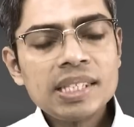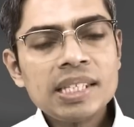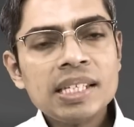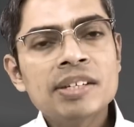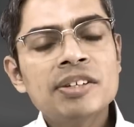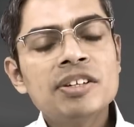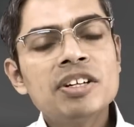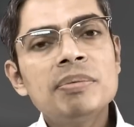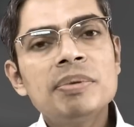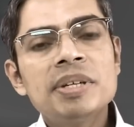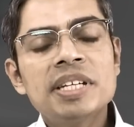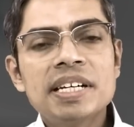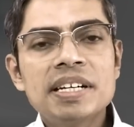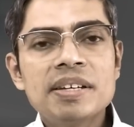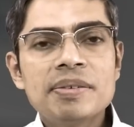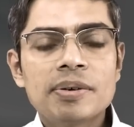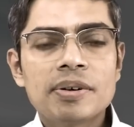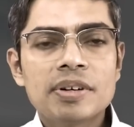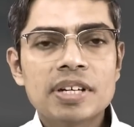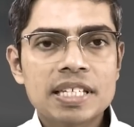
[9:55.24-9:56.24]
you will be ready
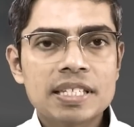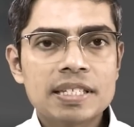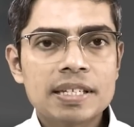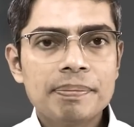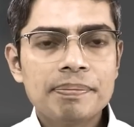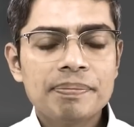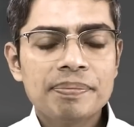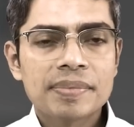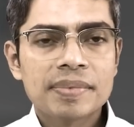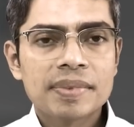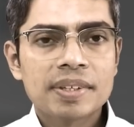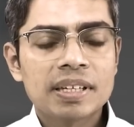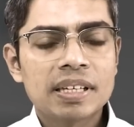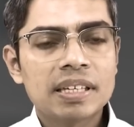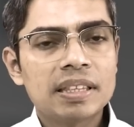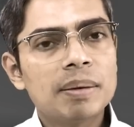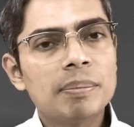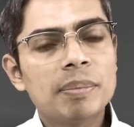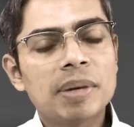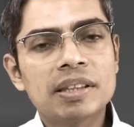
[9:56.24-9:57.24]
for exam in
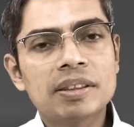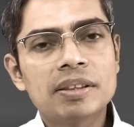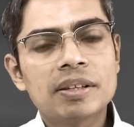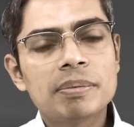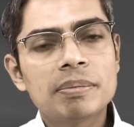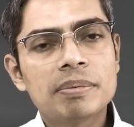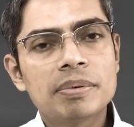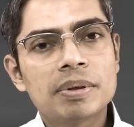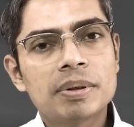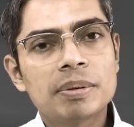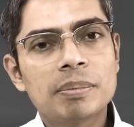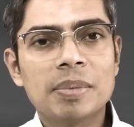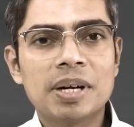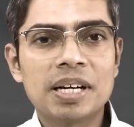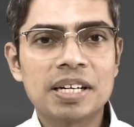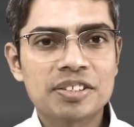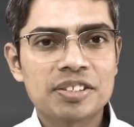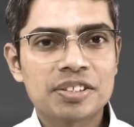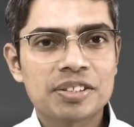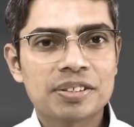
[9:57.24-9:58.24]
the month of
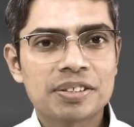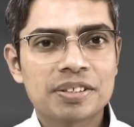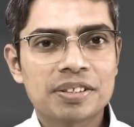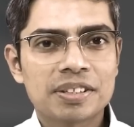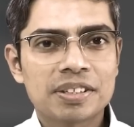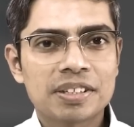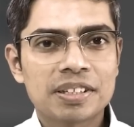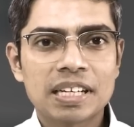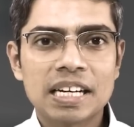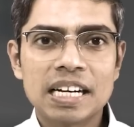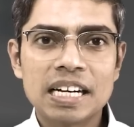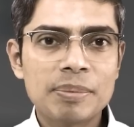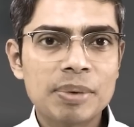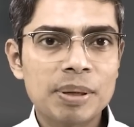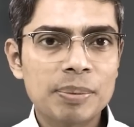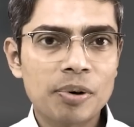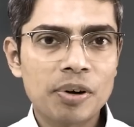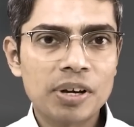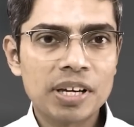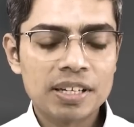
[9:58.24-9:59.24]
March. Getting my
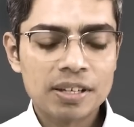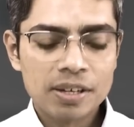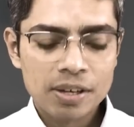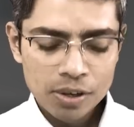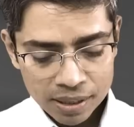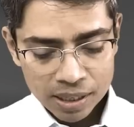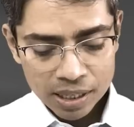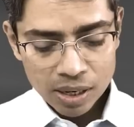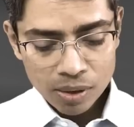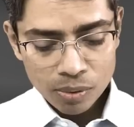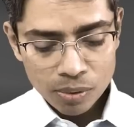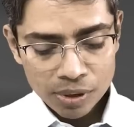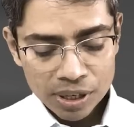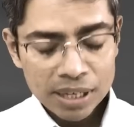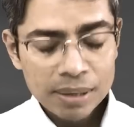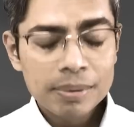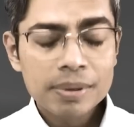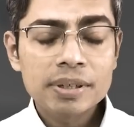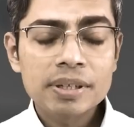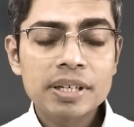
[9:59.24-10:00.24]
point? Now,
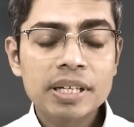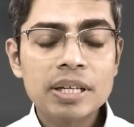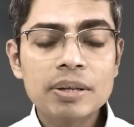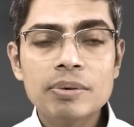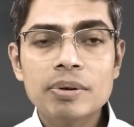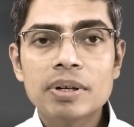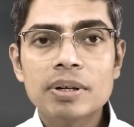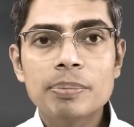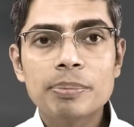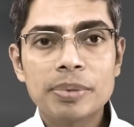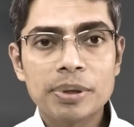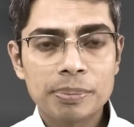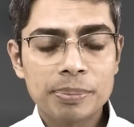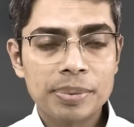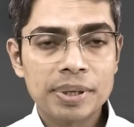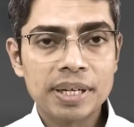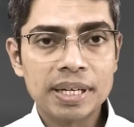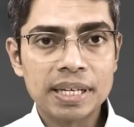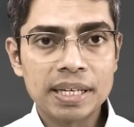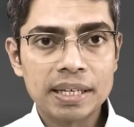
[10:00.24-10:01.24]
whenever you are
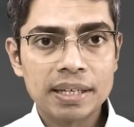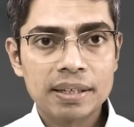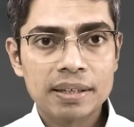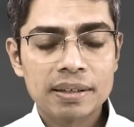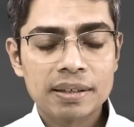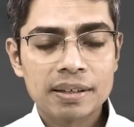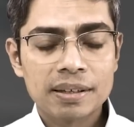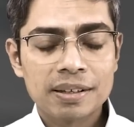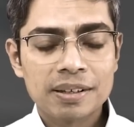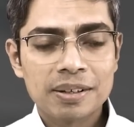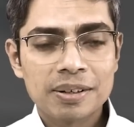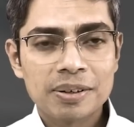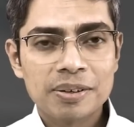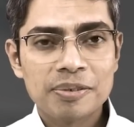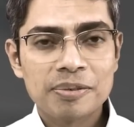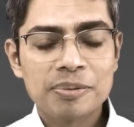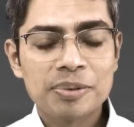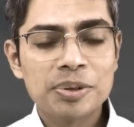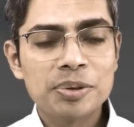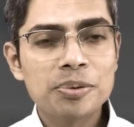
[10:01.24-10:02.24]
preparing,
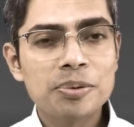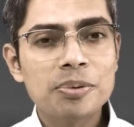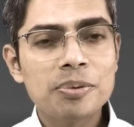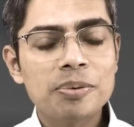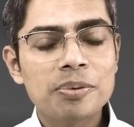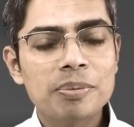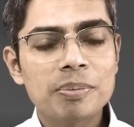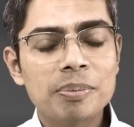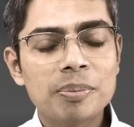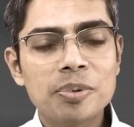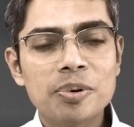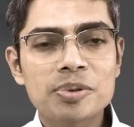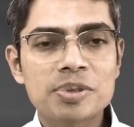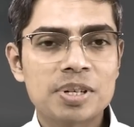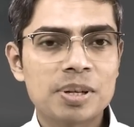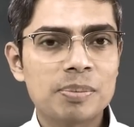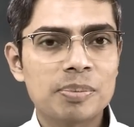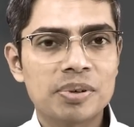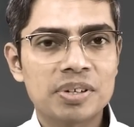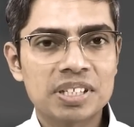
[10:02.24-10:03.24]
few most
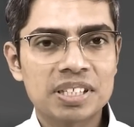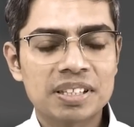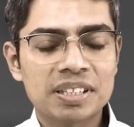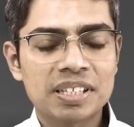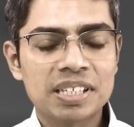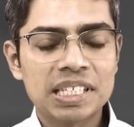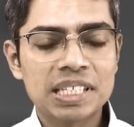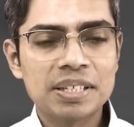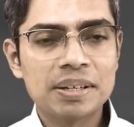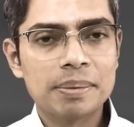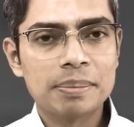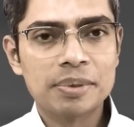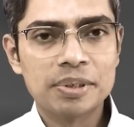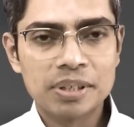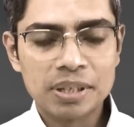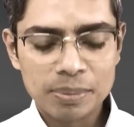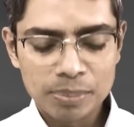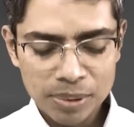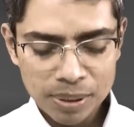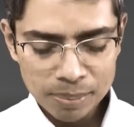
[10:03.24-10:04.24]
important things you have to
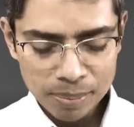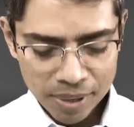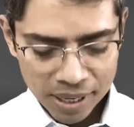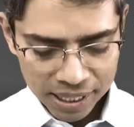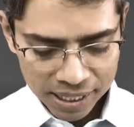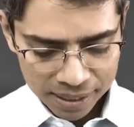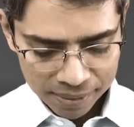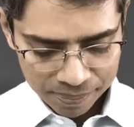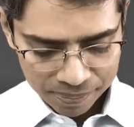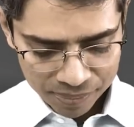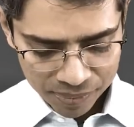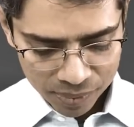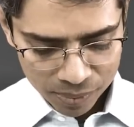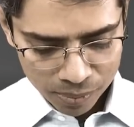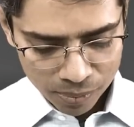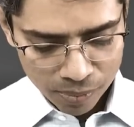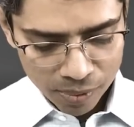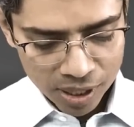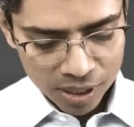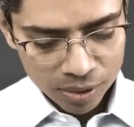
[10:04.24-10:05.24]
keep in mind.
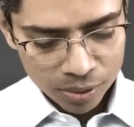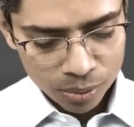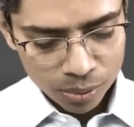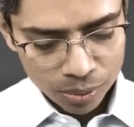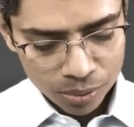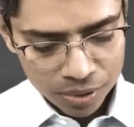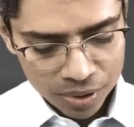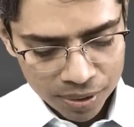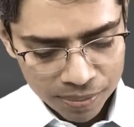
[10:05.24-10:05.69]
What are those?